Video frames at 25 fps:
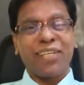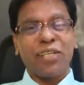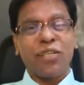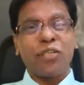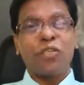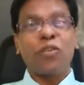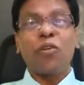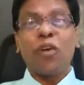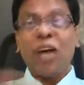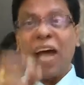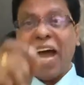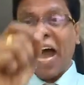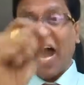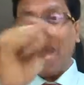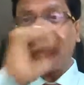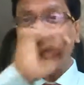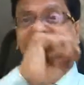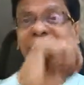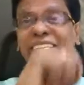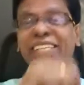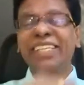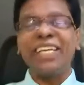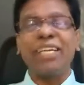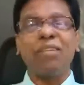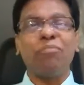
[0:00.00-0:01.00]
So
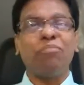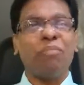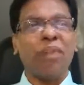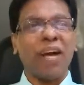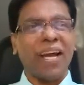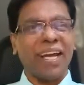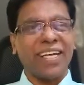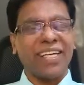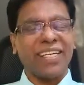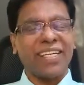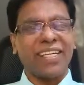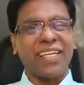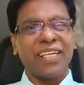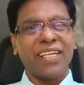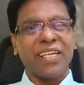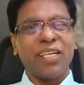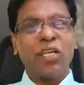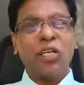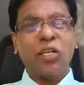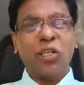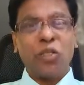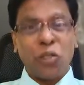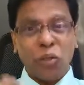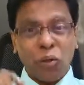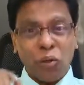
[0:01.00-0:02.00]
have that in mind.
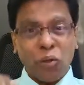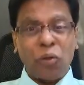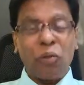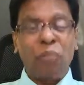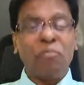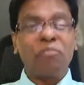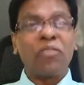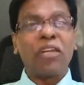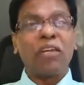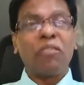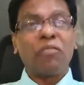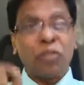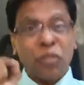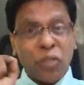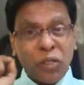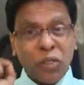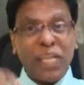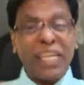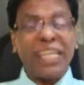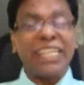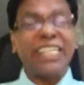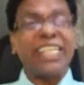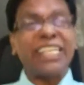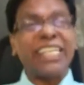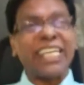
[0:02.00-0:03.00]
So
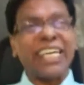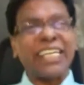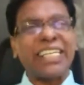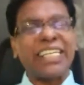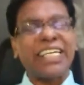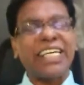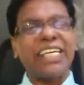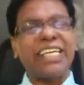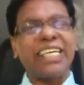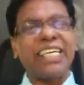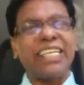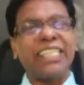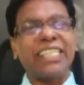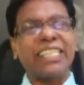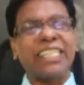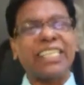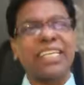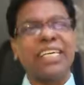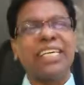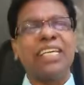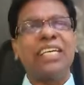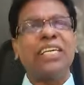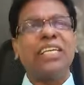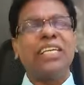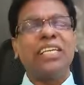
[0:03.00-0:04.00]
today the technique
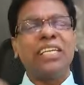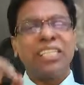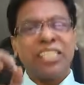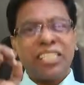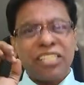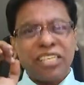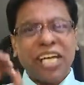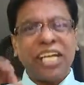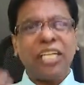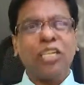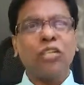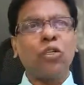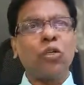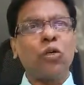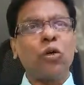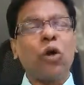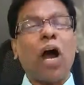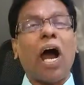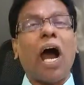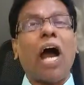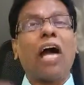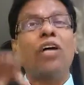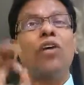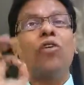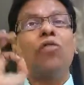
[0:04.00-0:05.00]
is try
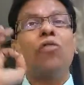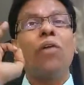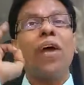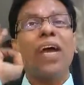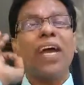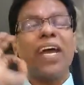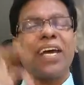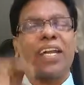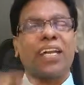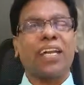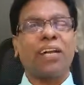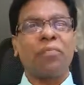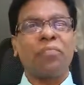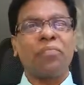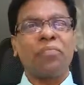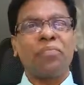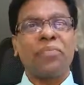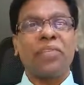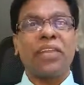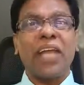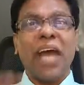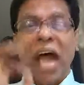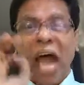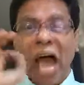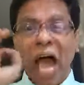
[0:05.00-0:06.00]
to acquire
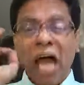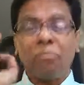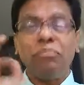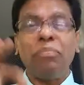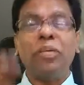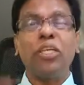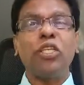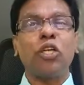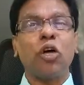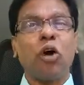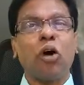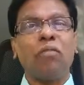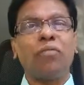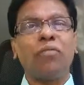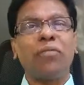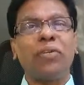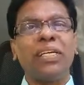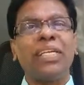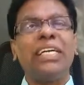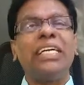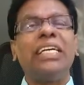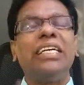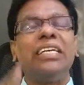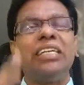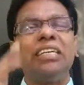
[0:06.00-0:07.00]
the habit of
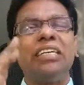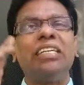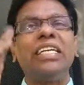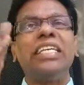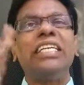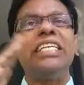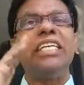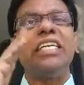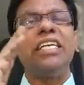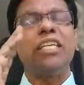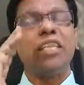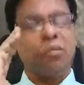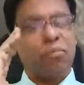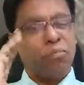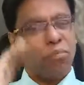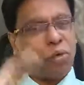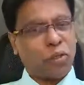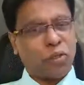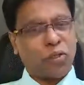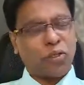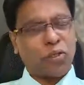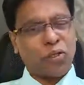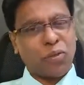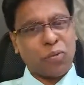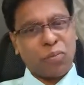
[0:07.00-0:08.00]
reading your
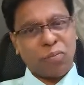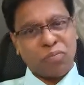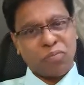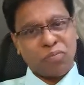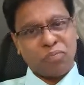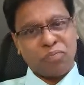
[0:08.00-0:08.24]
books.